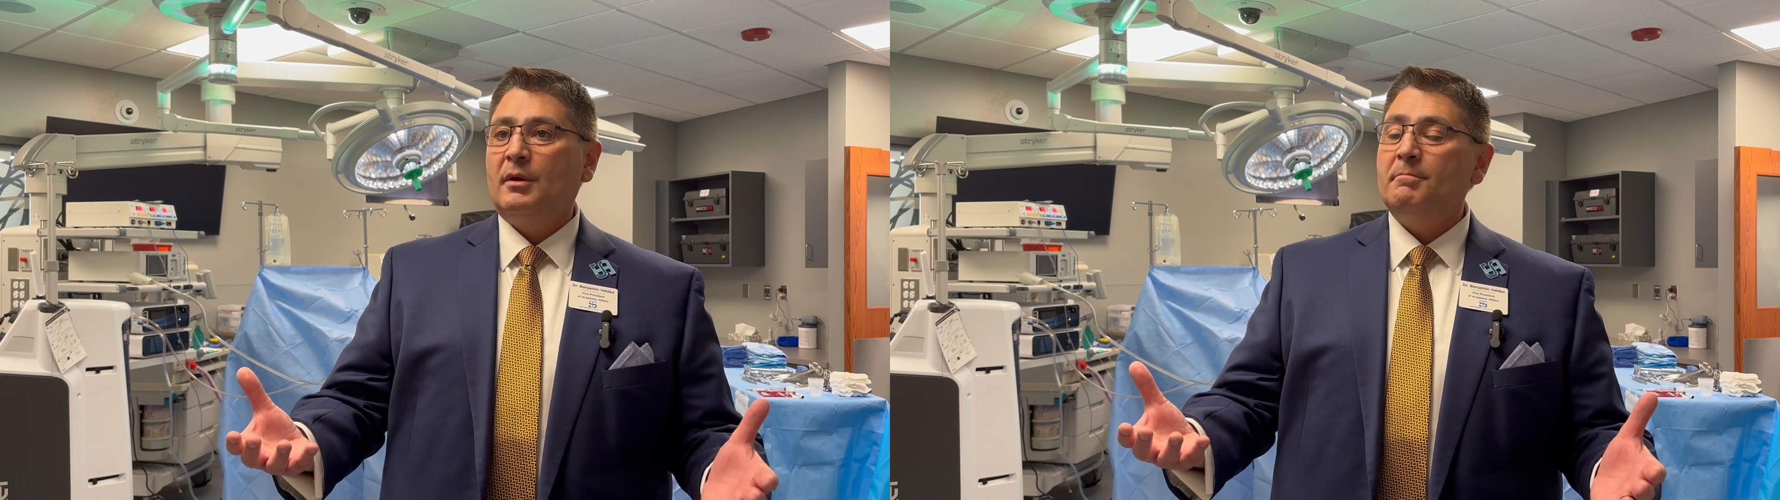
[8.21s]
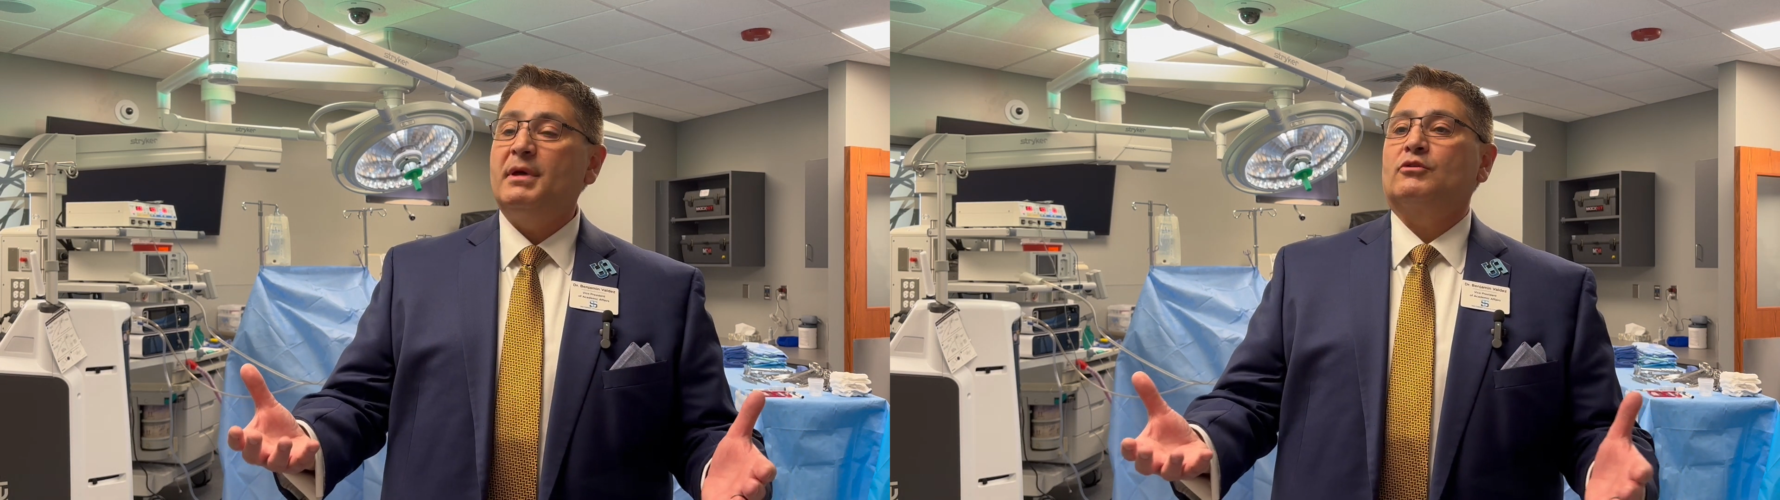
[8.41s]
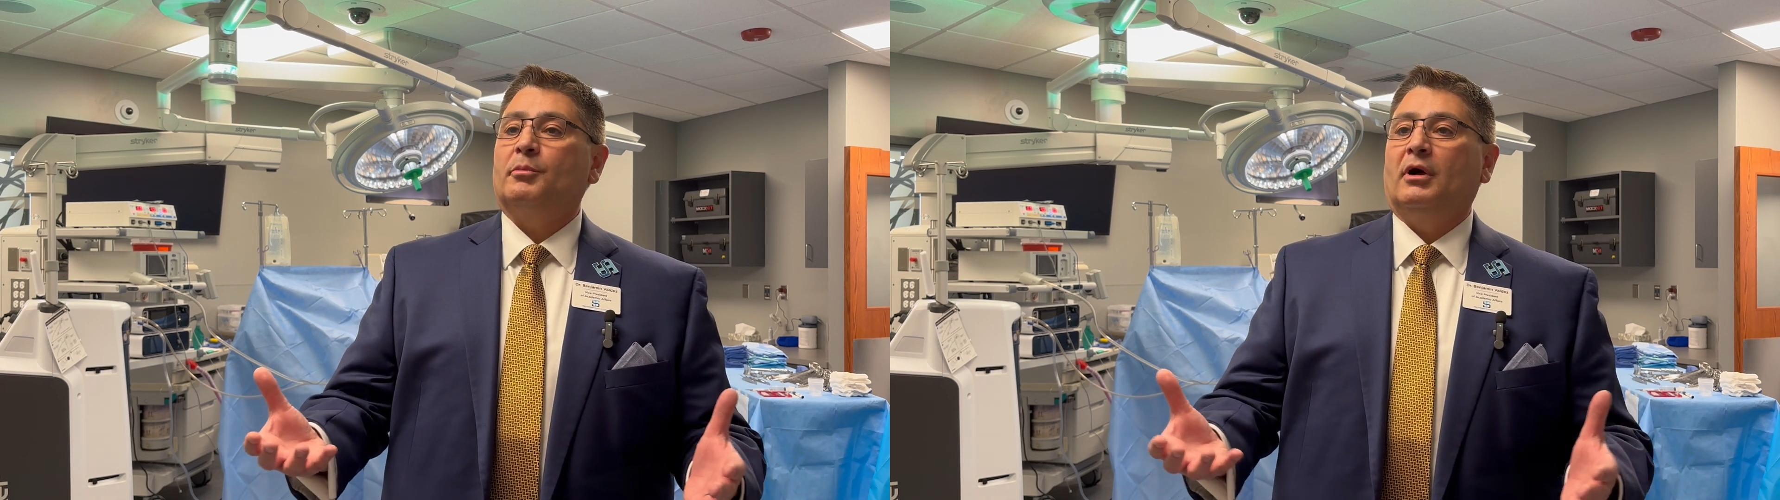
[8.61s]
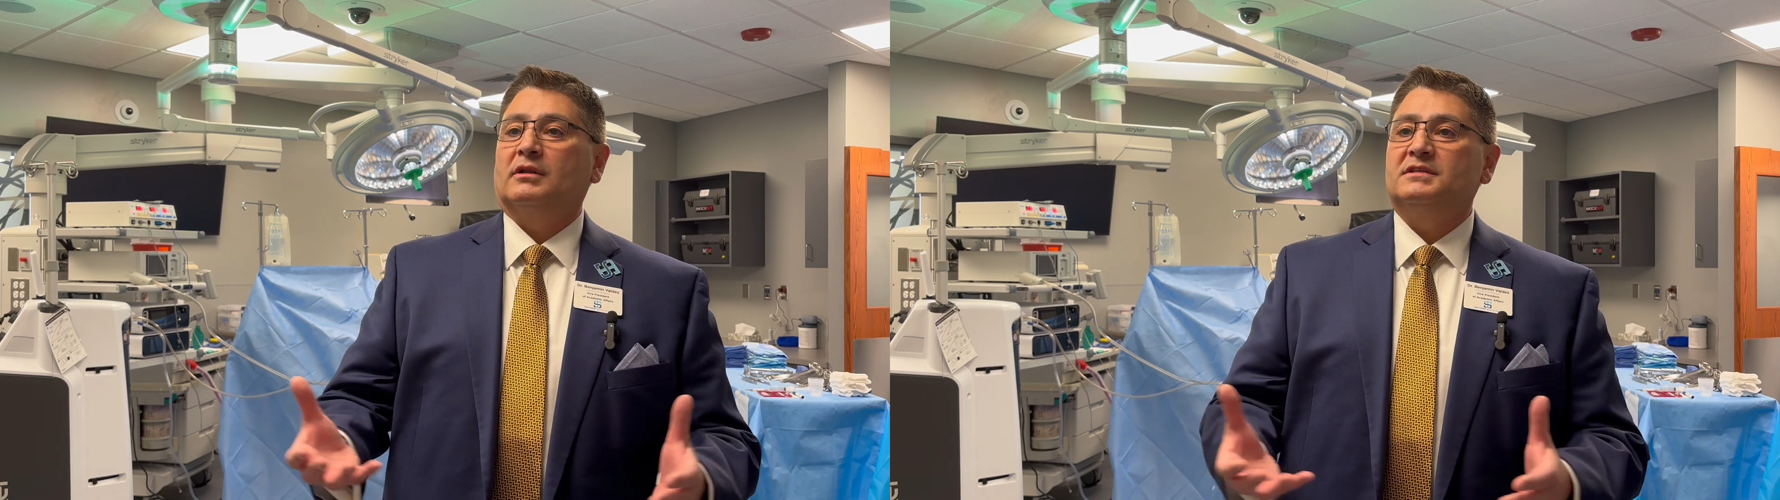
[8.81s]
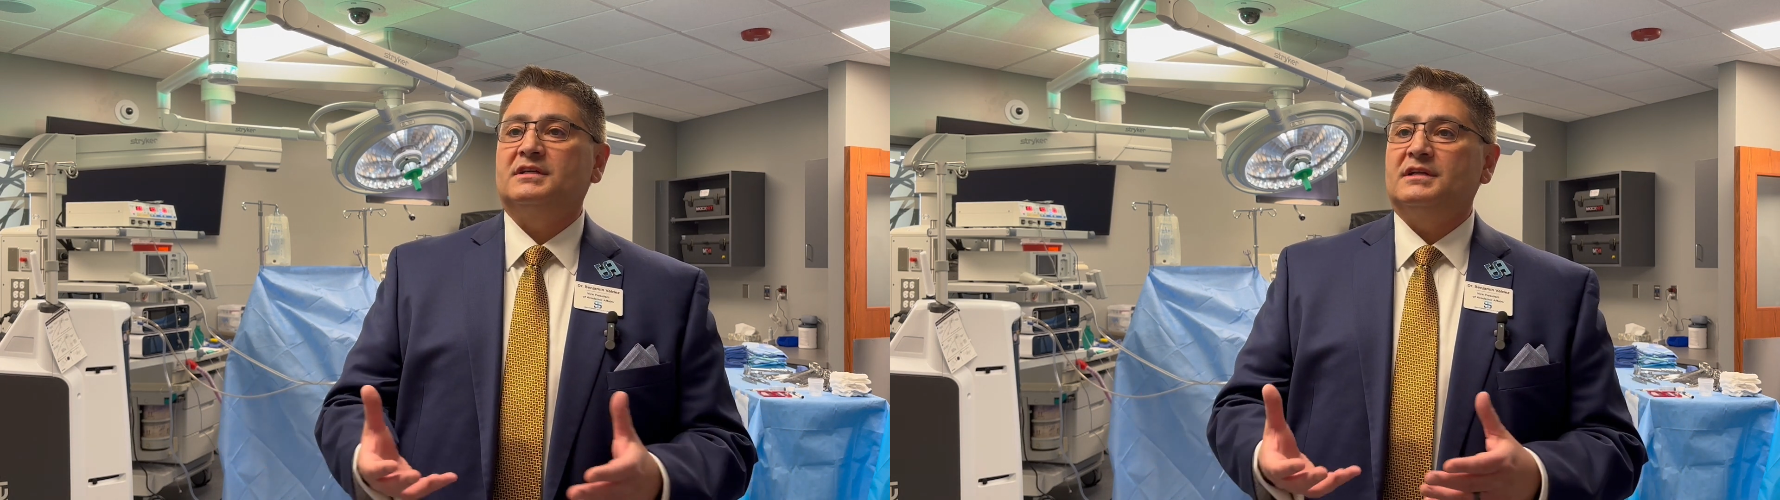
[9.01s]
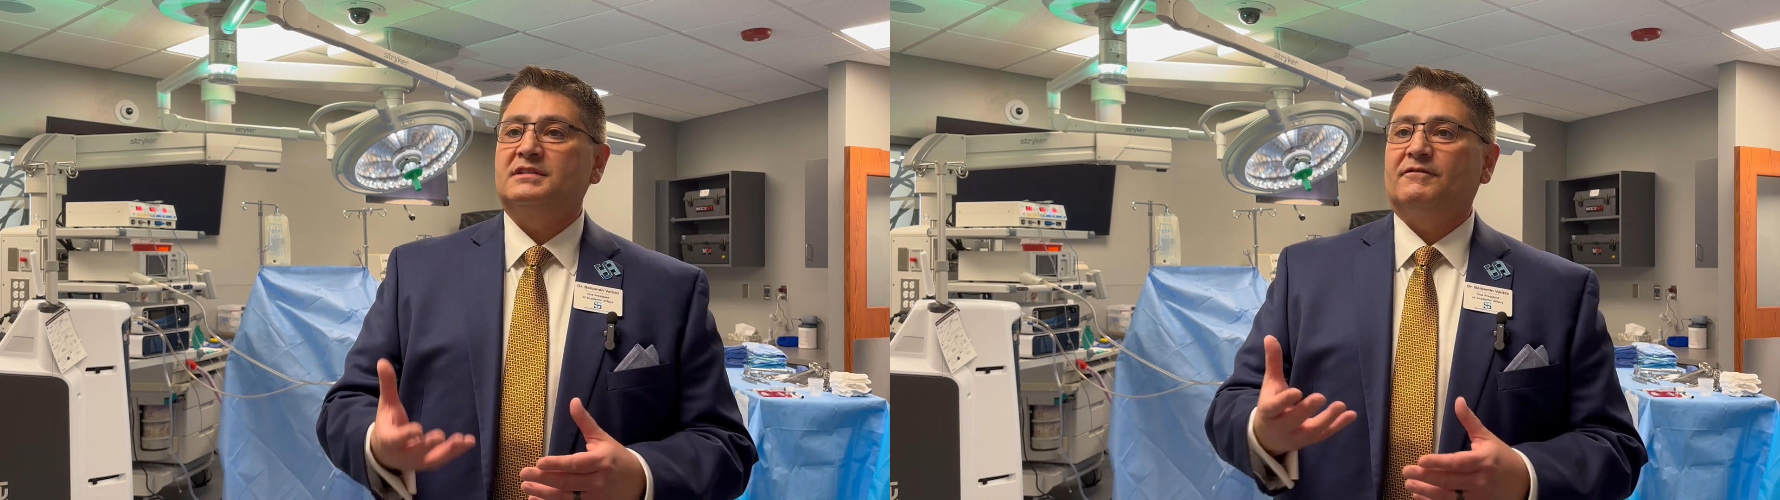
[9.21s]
metropolitan cities to